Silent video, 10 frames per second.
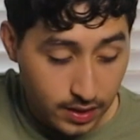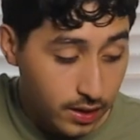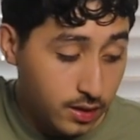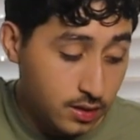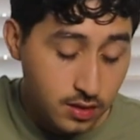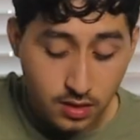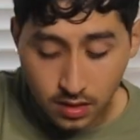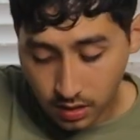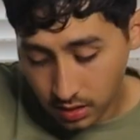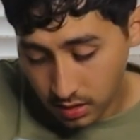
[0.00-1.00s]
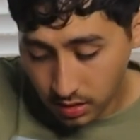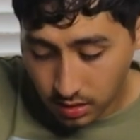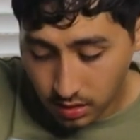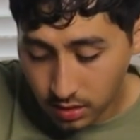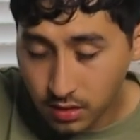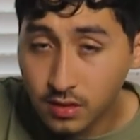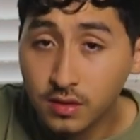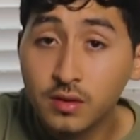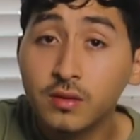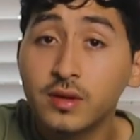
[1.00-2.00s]
I need a
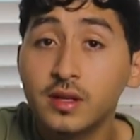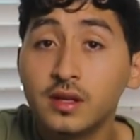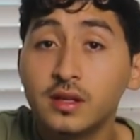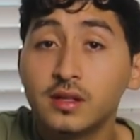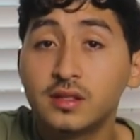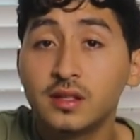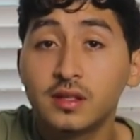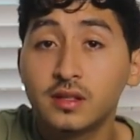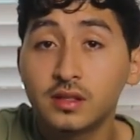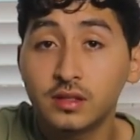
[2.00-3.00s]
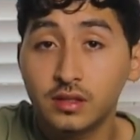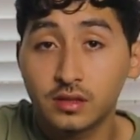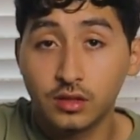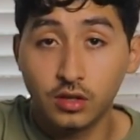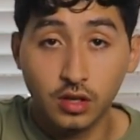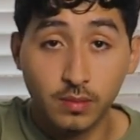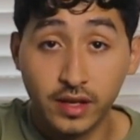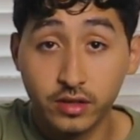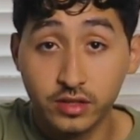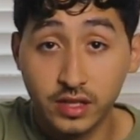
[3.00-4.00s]
reason. You're gonna
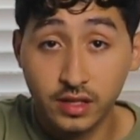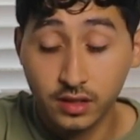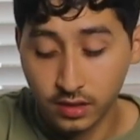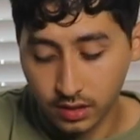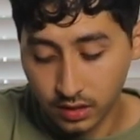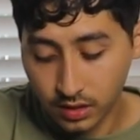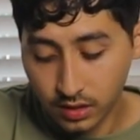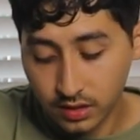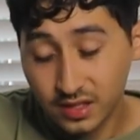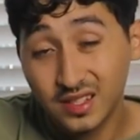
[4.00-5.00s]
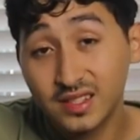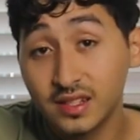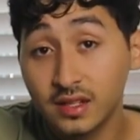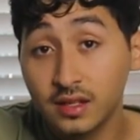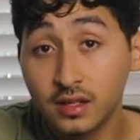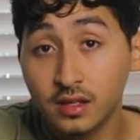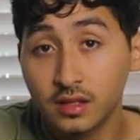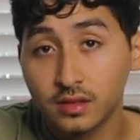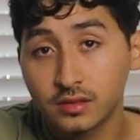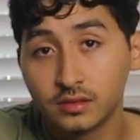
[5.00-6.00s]
play your D to
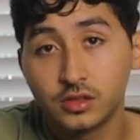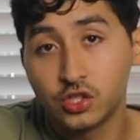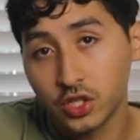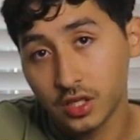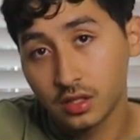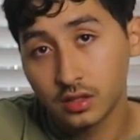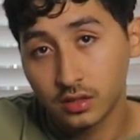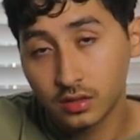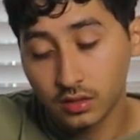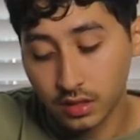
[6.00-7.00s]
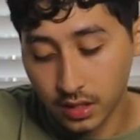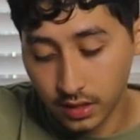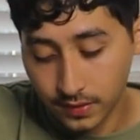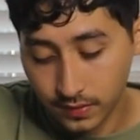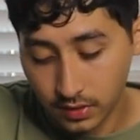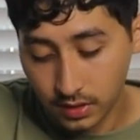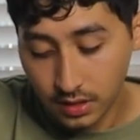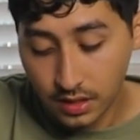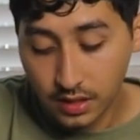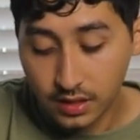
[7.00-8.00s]
sing G, okay?
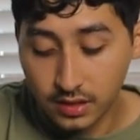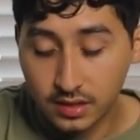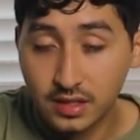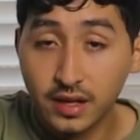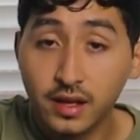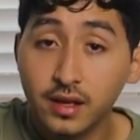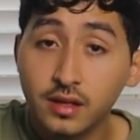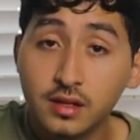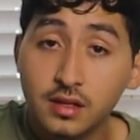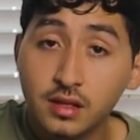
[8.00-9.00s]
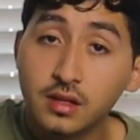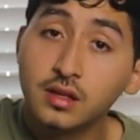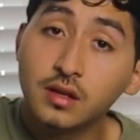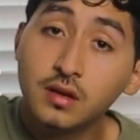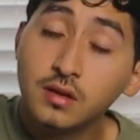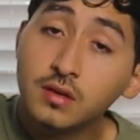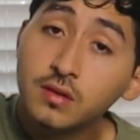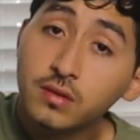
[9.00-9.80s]
'Cause I need a